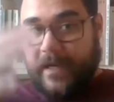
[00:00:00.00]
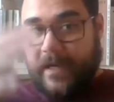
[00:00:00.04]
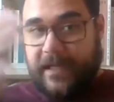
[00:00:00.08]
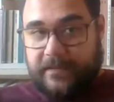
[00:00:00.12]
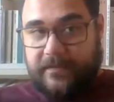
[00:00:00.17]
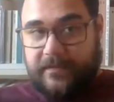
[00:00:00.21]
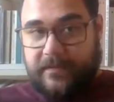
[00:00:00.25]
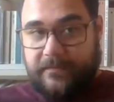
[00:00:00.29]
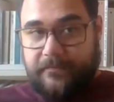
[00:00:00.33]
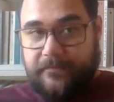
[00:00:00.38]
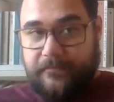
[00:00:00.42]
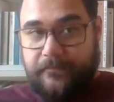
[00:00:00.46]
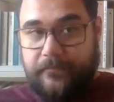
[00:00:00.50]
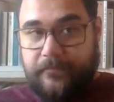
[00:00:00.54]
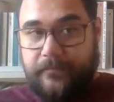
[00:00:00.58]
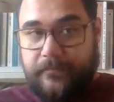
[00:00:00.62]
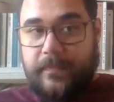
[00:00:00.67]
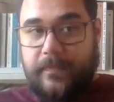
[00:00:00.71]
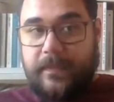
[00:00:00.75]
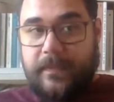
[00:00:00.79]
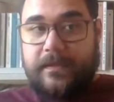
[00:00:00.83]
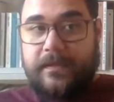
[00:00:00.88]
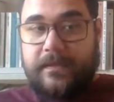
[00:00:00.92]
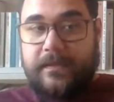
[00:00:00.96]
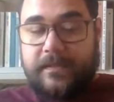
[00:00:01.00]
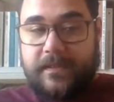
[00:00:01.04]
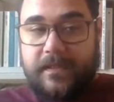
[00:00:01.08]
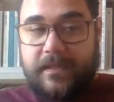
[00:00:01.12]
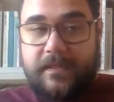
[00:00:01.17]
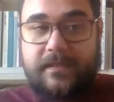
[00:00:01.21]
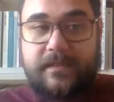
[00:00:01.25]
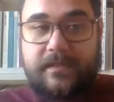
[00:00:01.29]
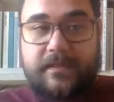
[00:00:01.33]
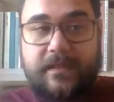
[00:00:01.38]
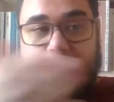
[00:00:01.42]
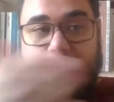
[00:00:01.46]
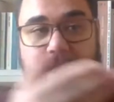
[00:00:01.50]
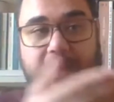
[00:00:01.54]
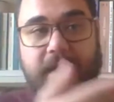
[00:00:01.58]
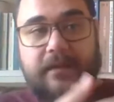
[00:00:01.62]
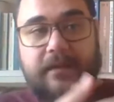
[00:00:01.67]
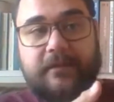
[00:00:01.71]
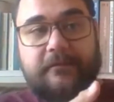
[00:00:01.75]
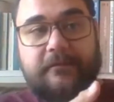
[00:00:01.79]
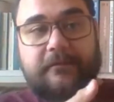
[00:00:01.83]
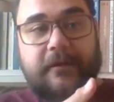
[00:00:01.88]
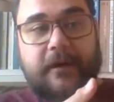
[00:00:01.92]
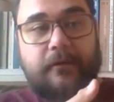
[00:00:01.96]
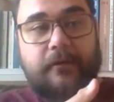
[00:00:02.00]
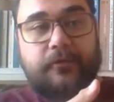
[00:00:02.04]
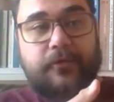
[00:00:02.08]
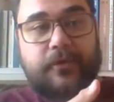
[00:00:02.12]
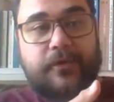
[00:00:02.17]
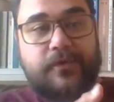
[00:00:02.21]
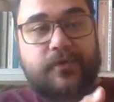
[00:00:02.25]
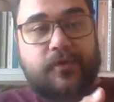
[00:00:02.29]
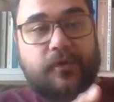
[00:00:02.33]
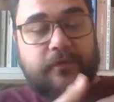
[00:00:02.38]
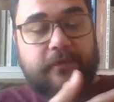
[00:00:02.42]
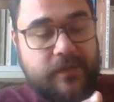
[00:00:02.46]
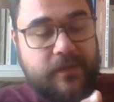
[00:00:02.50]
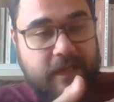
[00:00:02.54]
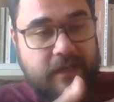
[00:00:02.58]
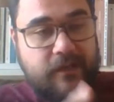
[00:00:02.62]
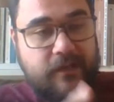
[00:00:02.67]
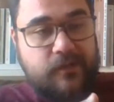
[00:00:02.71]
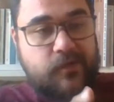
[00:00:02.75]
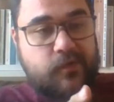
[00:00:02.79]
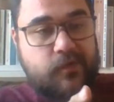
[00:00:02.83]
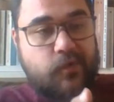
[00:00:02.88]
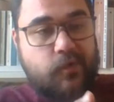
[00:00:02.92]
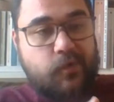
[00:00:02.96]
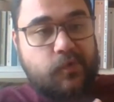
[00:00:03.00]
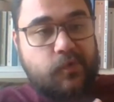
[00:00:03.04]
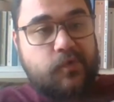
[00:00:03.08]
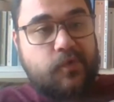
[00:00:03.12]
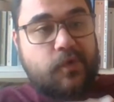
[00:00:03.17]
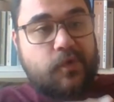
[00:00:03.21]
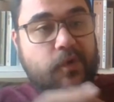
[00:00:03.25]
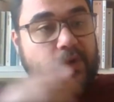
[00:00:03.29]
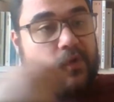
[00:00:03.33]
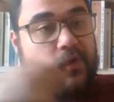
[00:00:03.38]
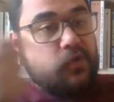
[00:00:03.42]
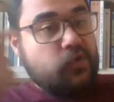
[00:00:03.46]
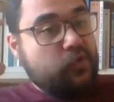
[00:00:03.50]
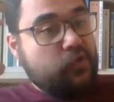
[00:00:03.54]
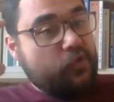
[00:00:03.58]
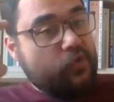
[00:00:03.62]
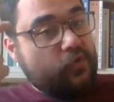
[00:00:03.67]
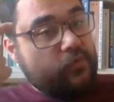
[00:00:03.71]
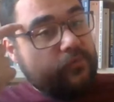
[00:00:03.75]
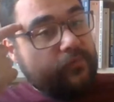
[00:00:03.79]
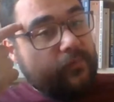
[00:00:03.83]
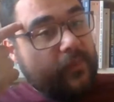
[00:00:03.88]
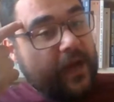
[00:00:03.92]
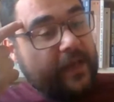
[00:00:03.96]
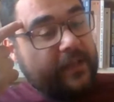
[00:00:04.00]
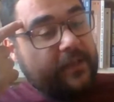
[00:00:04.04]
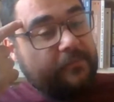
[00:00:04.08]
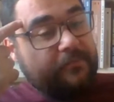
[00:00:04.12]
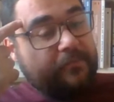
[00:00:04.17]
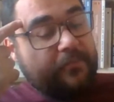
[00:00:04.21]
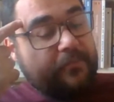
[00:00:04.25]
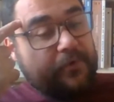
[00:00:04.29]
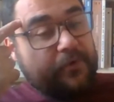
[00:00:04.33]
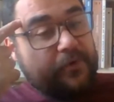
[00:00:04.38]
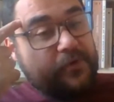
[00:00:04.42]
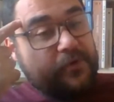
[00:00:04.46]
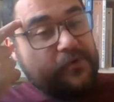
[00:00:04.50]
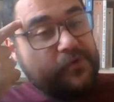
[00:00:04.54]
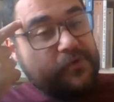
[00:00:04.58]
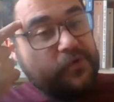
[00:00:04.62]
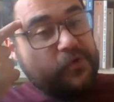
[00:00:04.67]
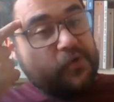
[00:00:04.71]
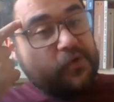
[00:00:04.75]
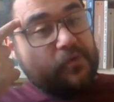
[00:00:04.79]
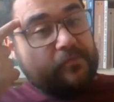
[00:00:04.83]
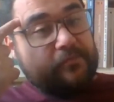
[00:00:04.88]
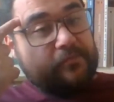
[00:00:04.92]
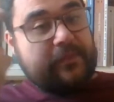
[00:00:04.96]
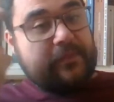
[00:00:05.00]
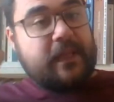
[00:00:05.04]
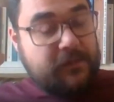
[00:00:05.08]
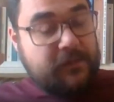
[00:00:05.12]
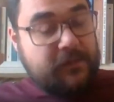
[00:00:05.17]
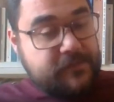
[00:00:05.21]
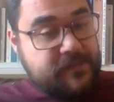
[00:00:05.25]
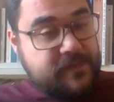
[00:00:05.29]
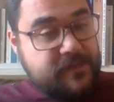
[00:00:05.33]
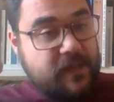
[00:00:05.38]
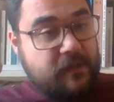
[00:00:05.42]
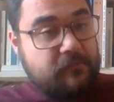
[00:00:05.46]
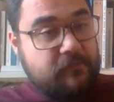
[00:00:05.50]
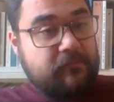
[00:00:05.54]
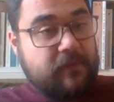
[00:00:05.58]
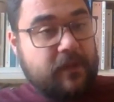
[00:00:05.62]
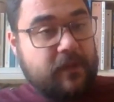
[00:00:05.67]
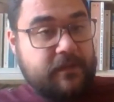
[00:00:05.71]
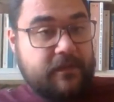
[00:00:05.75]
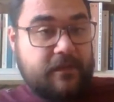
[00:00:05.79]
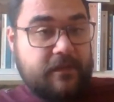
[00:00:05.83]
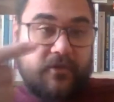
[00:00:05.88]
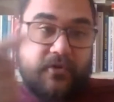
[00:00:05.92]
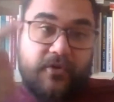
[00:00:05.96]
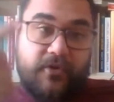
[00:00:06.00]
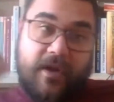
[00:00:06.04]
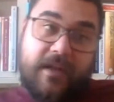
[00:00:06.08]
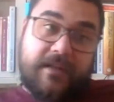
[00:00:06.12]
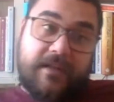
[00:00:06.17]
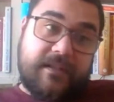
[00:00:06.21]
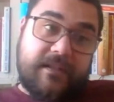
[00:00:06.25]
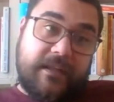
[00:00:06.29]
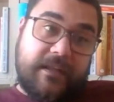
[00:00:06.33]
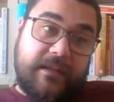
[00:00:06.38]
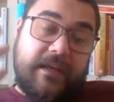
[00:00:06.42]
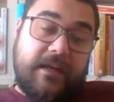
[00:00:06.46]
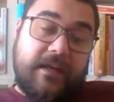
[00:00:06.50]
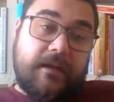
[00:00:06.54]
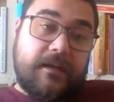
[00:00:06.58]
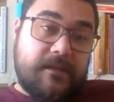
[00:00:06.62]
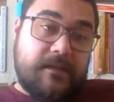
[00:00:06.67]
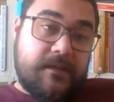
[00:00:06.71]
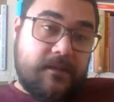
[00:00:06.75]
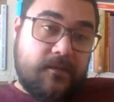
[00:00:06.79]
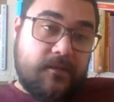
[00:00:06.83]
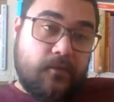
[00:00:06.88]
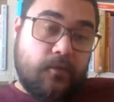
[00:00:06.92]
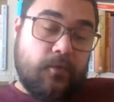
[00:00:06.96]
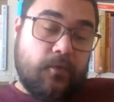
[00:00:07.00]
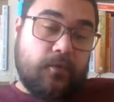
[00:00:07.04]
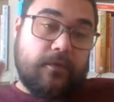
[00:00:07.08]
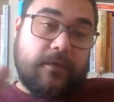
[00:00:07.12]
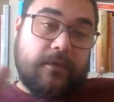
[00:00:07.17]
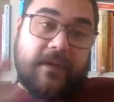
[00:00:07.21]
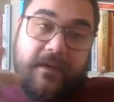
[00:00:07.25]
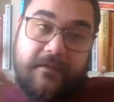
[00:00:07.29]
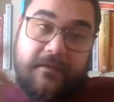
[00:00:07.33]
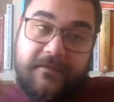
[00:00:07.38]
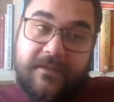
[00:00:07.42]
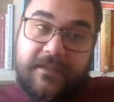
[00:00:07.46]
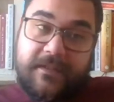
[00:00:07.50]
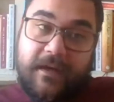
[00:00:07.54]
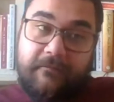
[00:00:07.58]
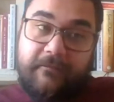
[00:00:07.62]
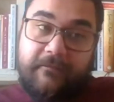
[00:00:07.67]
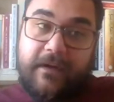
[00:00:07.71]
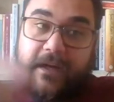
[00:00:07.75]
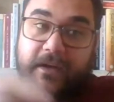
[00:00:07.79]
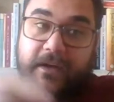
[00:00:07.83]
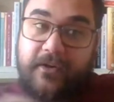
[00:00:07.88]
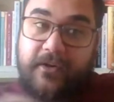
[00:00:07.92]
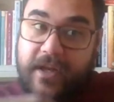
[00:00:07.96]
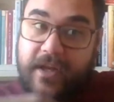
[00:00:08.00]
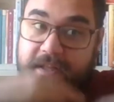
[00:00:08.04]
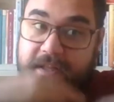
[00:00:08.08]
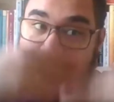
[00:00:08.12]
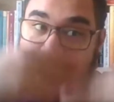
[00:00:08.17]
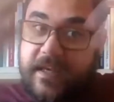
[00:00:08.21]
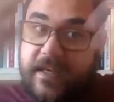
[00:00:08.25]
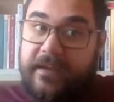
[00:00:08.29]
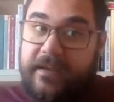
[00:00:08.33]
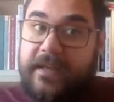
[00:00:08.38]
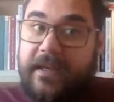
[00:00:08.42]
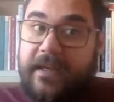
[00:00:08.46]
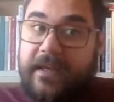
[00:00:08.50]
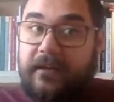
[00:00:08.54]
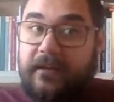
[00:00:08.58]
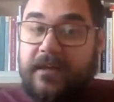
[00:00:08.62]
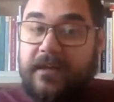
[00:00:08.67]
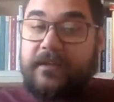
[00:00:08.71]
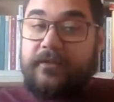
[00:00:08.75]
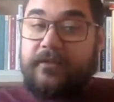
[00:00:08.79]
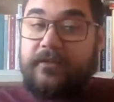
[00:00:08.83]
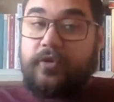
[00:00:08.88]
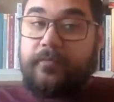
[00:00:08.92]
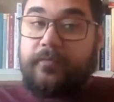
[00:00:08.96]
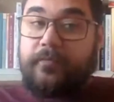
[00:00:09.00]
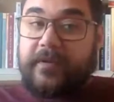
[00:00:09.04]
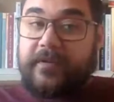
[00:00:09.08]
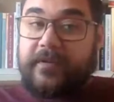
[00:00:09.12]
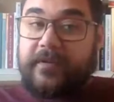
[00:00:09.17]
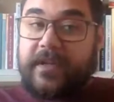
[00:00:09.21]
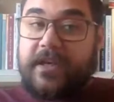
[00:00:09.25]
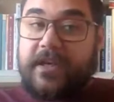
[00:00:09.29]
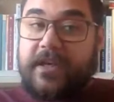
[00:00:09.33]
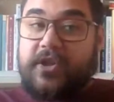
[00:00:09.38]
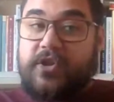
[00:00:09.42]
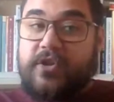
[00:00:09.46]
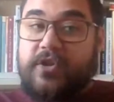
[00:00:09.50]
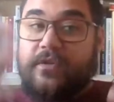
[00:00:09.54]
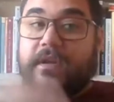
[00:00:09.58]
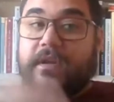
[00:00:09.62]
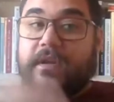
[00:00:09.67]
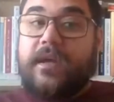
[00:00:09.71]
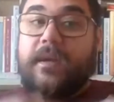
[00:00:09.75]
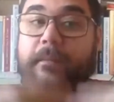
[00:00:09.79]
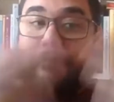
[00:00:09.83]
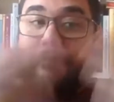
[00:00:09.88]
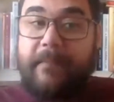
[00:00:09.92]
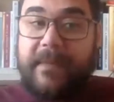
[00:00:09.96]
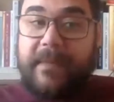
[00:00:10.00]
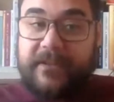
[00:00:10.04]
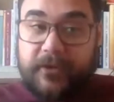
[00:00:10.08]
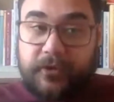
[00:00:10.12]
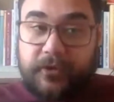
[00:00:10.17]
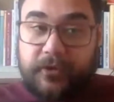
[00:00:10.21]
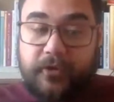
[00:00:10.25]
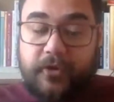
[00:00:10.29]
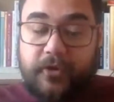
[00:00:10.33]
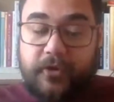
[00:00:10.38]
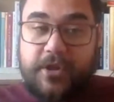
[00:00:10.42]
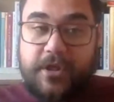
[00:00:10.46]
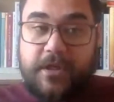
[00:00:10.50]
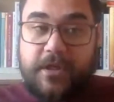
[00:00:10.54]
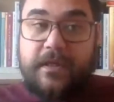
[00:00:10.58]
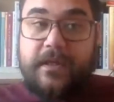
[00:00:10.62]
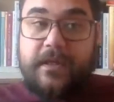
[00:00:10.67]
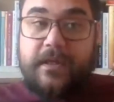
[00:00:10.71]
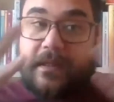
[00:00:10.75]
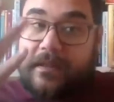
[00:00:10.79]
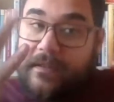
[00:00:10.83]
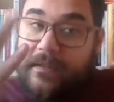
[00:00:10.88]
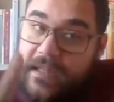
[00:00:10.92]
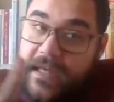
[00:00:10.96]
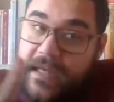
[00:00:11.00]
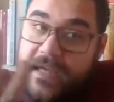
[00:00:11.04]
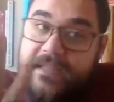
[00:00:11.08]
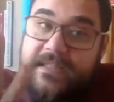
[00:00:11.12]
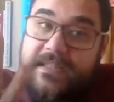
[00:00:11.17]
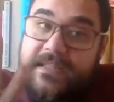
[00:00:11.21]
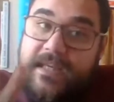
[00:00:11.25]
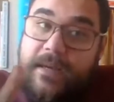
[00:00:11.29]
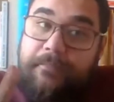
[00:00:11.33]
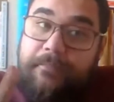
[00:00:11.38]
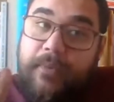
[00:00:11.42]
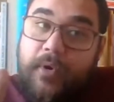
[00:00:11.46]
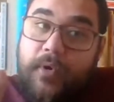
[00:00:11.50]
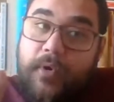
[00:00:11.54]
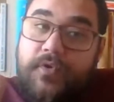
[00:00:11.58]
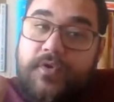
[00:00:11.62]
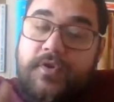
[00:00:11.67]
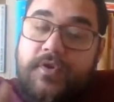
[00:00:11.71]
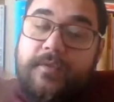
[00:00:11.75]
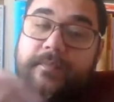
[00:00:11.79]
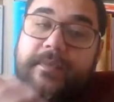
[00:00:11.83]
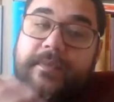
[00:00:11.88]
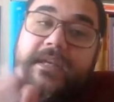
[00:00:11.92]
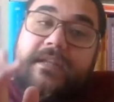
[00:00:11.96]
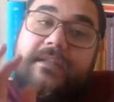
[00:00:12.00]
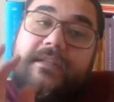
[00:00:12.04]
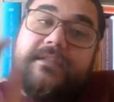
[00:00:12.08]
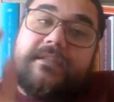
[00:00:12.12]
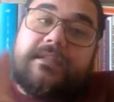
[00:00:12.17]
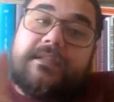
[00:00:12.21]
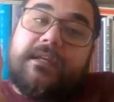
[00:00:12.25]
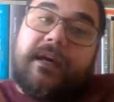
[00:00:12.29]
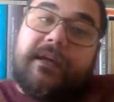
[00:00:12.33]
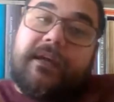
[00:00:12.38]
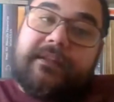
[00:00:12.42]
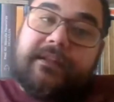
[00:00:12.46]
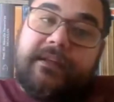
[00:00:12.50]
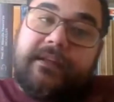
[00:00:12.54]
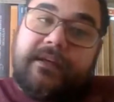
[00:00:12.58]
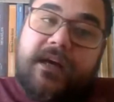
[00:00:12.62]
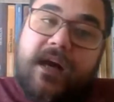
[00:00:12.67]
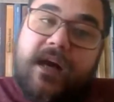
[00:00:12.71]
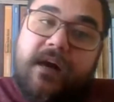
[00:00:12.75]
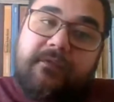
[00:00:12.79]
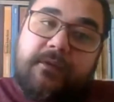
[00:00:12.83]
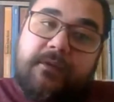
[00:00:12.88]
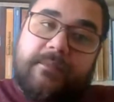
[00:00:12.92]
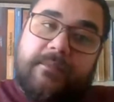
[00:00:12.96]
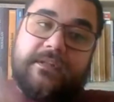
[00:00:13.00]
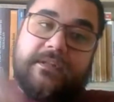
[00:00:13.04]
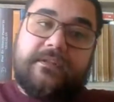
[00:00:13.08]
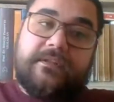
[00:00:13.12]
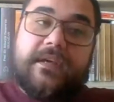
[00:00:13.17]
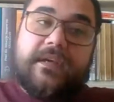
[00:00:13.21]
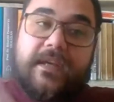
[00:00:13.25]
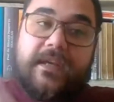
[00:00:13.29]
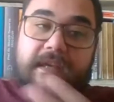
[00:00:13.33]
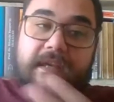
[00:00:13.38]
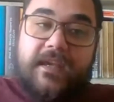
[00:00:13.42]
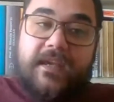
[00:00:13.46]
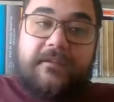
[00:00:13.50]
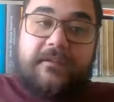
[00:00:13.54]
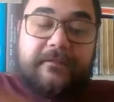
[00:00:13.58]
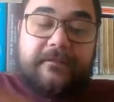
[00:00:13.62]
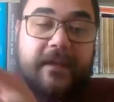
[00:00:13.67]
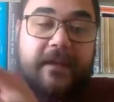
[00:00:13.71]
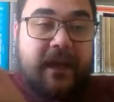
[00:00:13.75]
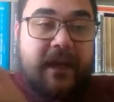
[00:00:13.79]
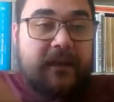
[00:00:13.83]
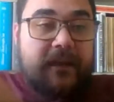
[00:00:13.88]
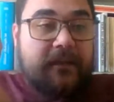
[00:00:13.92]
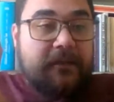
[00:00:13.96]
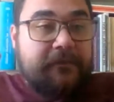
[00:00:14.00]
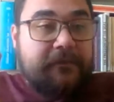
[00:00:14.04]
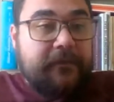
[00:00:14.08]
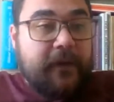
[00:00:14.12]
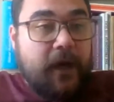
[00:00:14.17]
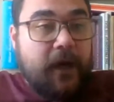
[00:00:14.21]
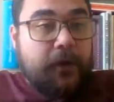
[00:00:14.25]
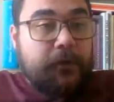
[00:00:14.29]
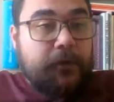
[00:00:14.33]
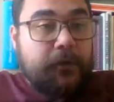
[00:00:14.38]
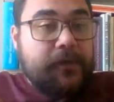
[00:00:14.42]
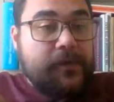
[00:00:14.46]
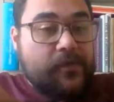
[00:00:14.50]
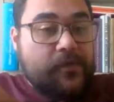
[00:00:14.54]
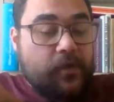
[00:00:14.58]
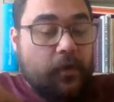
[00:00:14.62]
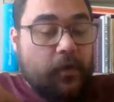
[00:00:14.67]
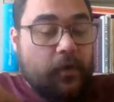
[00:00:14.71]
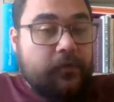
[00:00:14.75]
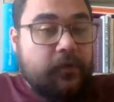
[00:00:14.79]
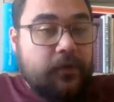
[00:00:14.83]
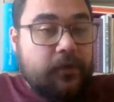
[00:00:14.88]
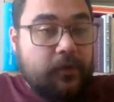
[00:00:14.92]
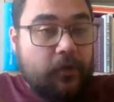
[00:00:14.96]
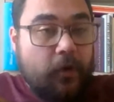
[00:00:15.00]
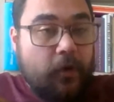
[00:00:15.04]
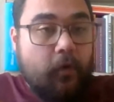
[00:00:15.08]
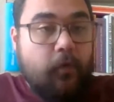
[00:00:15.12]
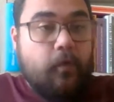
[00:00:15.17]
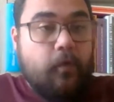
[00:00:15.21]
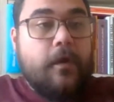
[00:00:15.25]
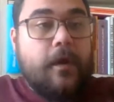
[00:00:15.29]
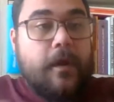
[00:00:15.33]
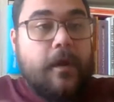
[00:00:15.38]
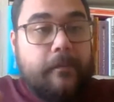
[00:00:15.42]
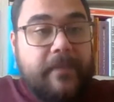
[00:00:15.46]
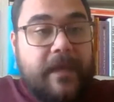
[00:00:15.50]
But since they are the founders of legal schools, you might presume if someone creates a legal school, if someone creates a legal interpretation methodology, they're supposed to be inside the government if they are the founders of the law.